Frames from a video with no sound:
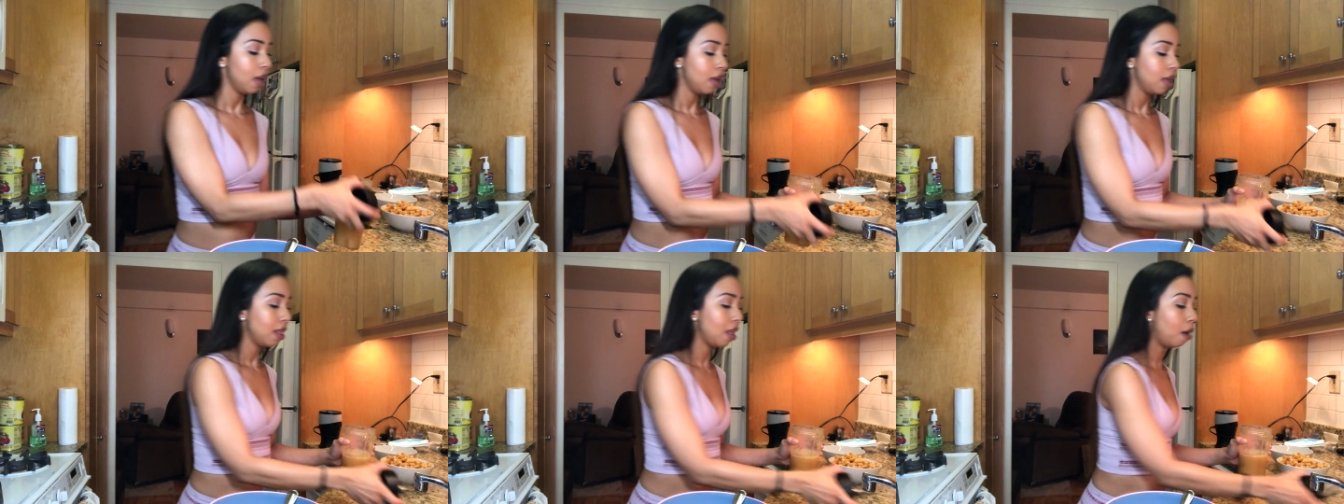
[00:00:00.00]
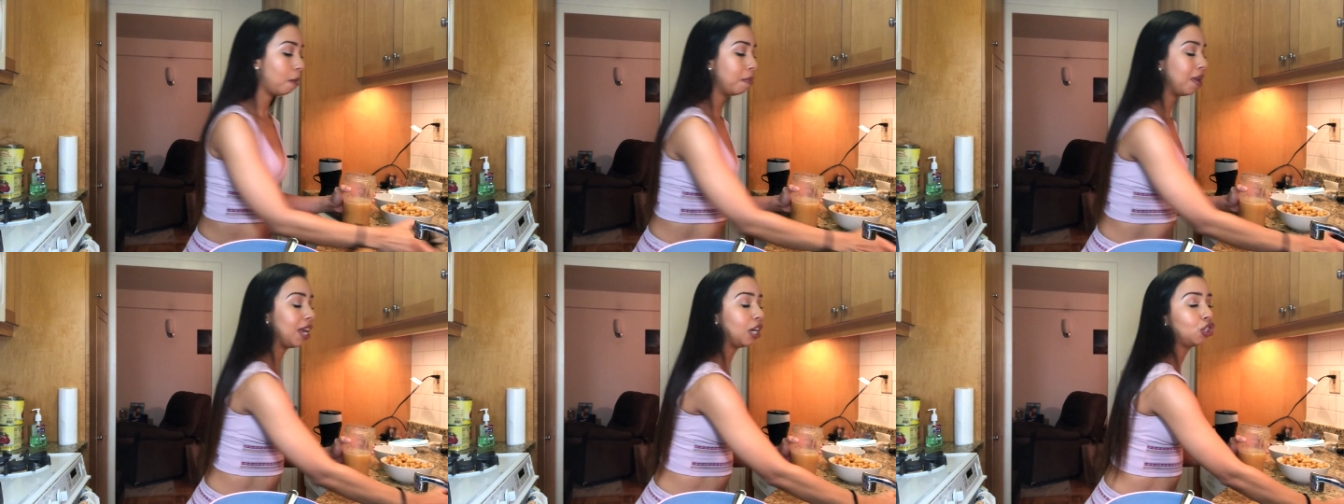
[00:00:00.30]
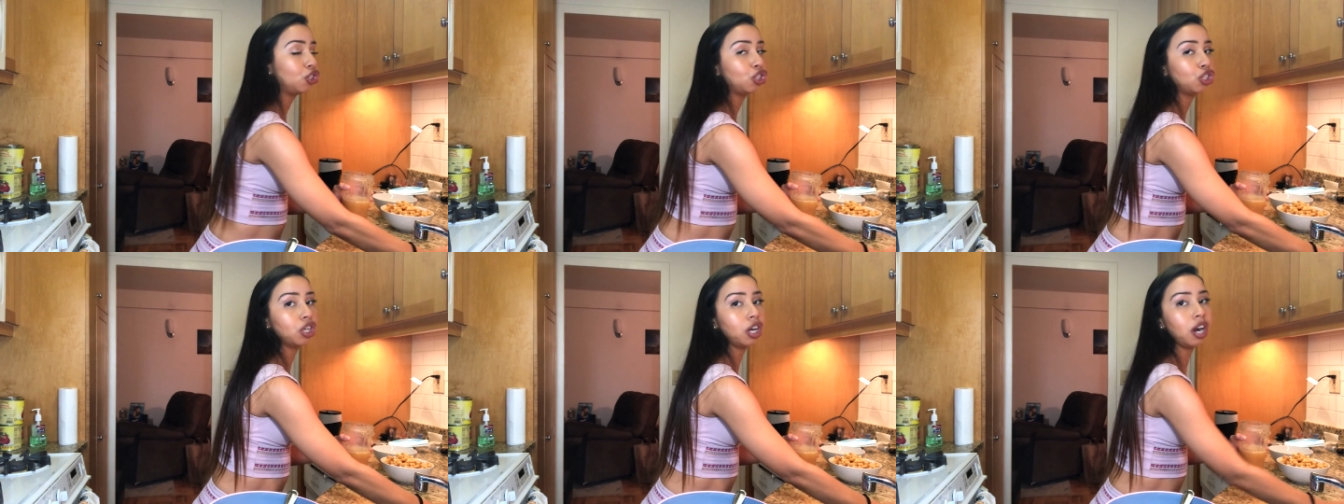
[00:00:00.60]
Now make
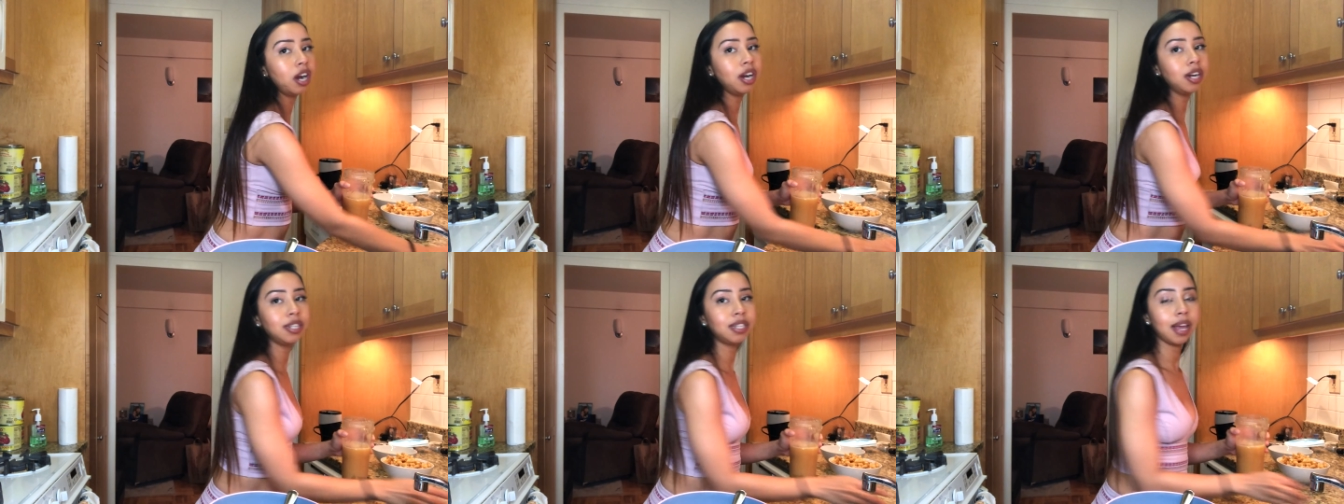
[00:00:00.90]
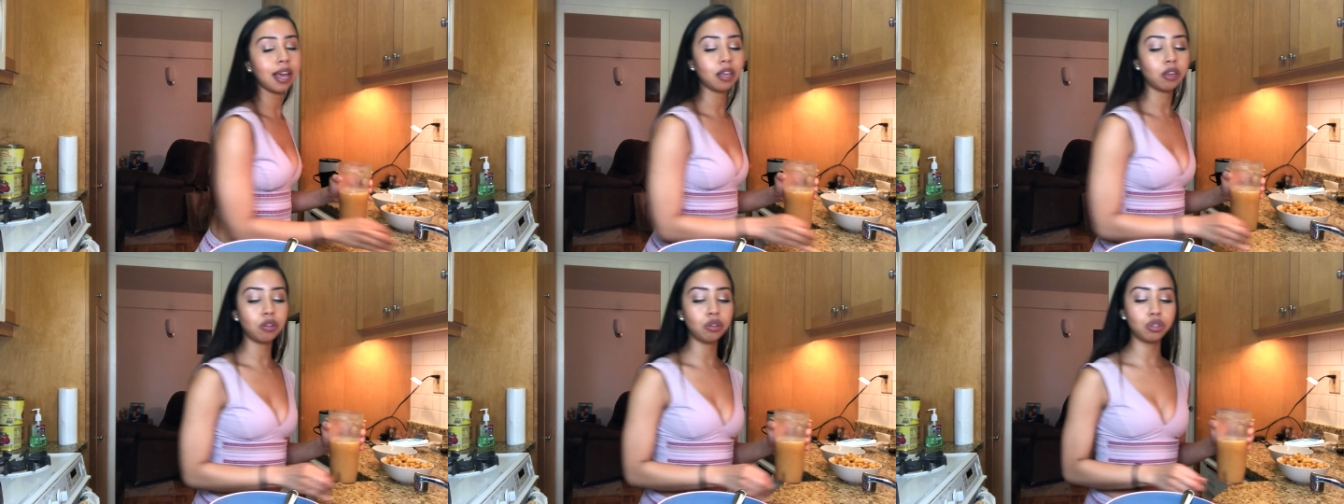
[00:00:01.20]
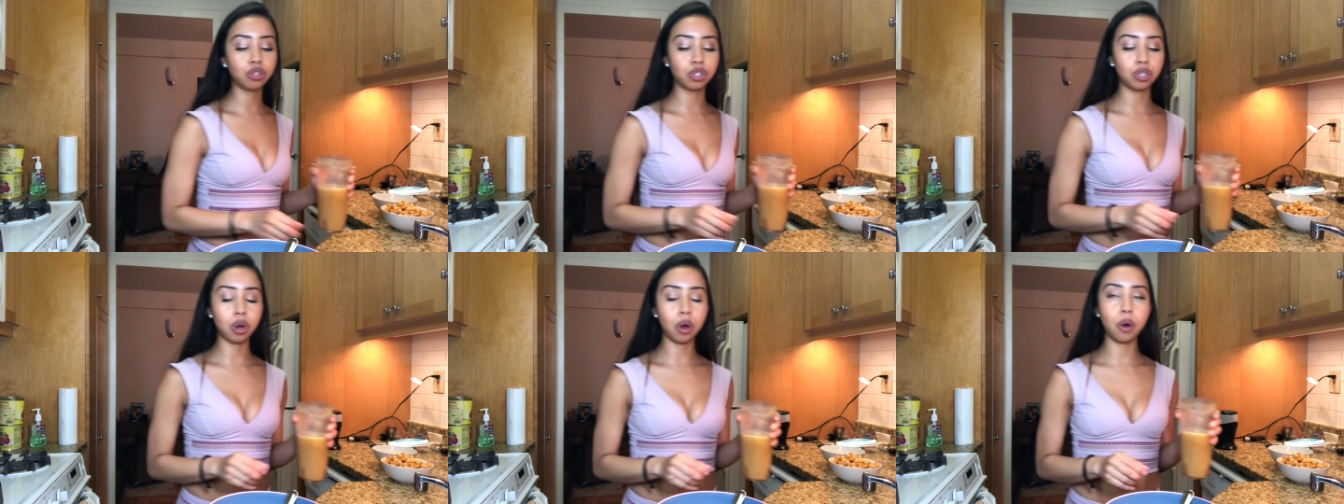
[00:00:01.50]
sure that you
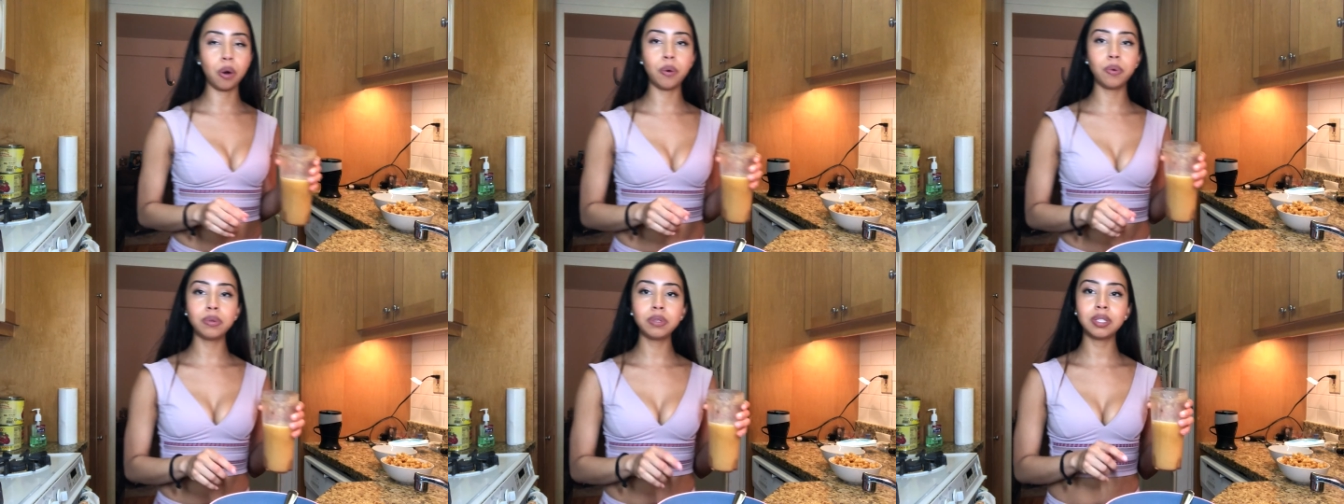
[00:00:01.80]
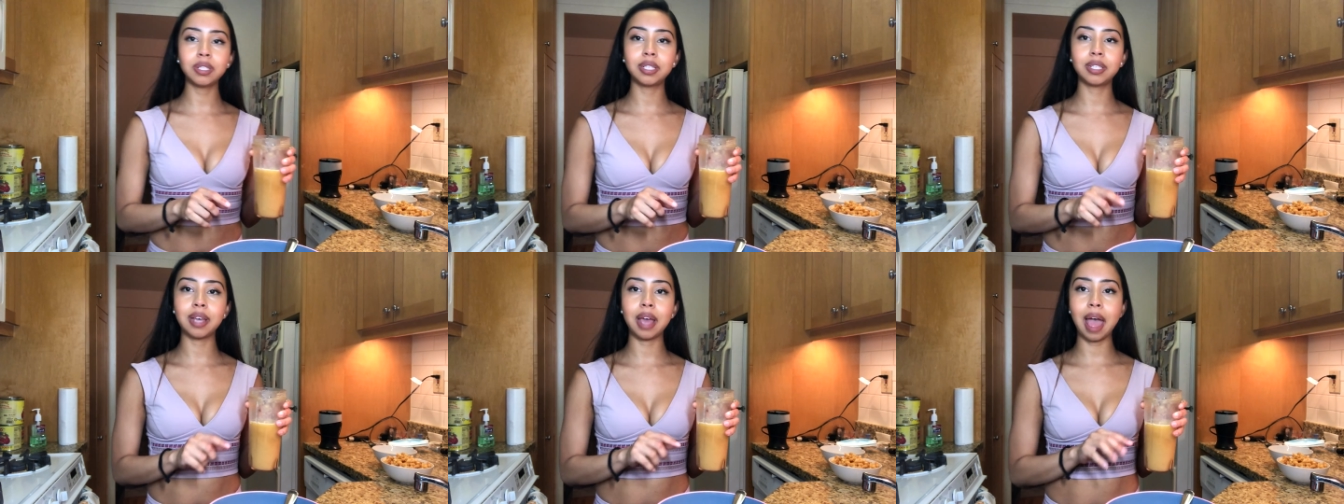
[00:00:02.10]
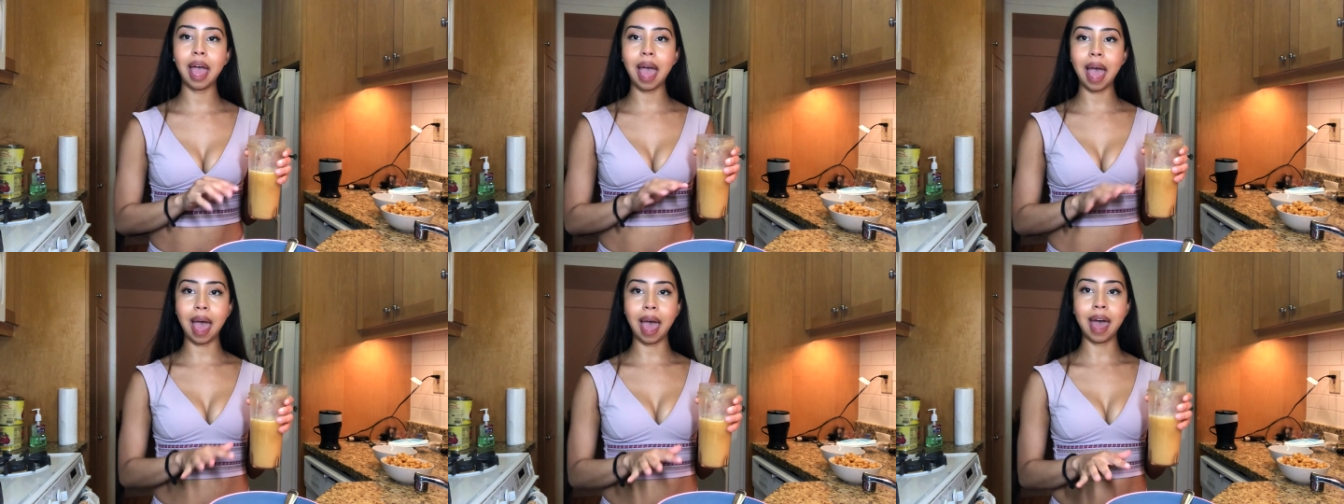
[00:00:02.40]
don't
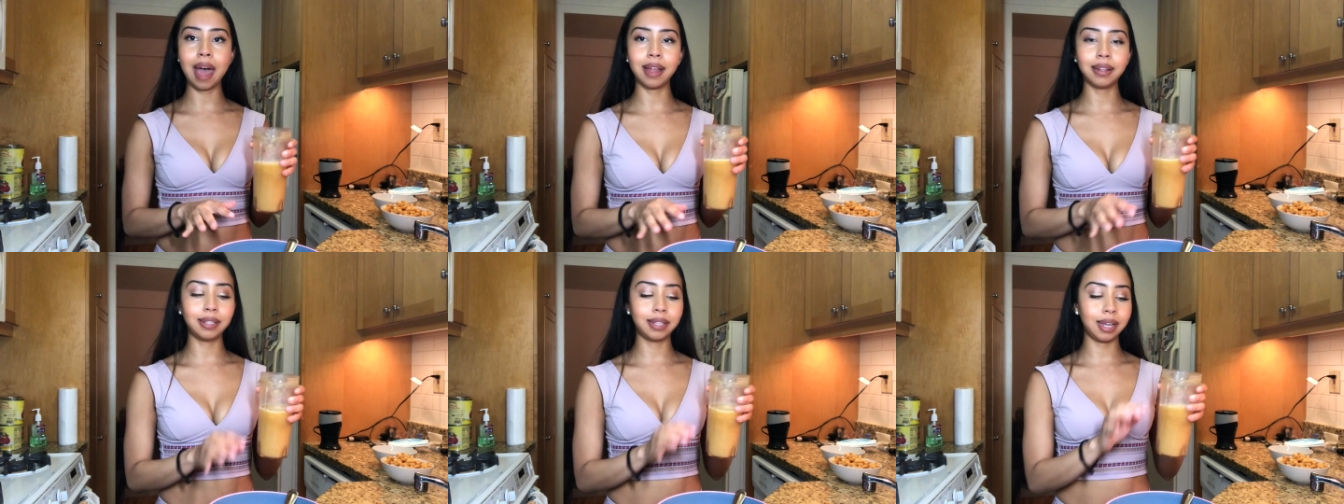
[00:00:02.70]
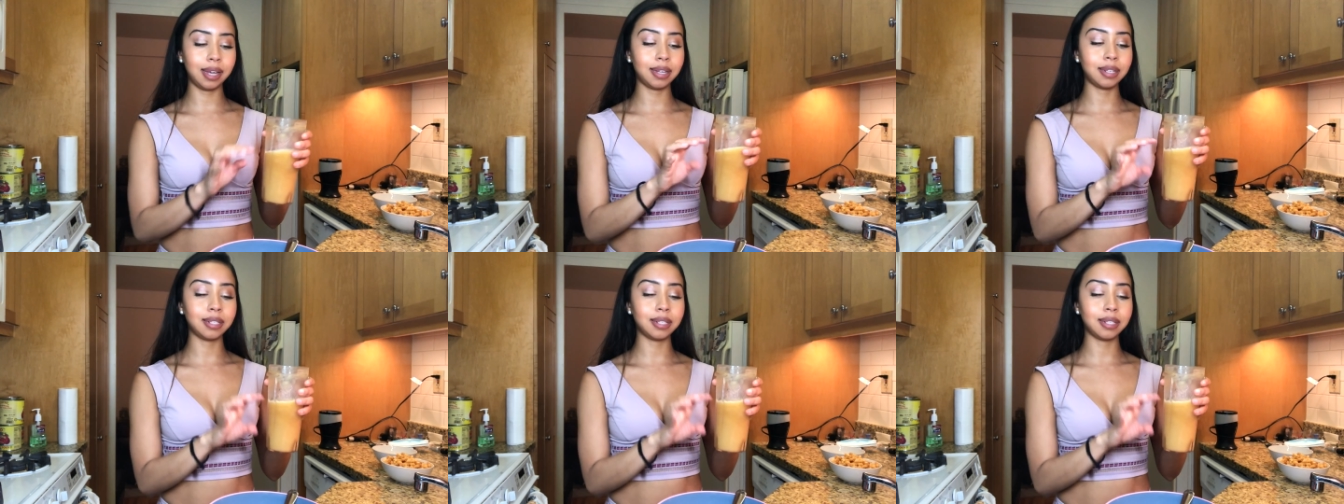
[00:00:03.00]
add the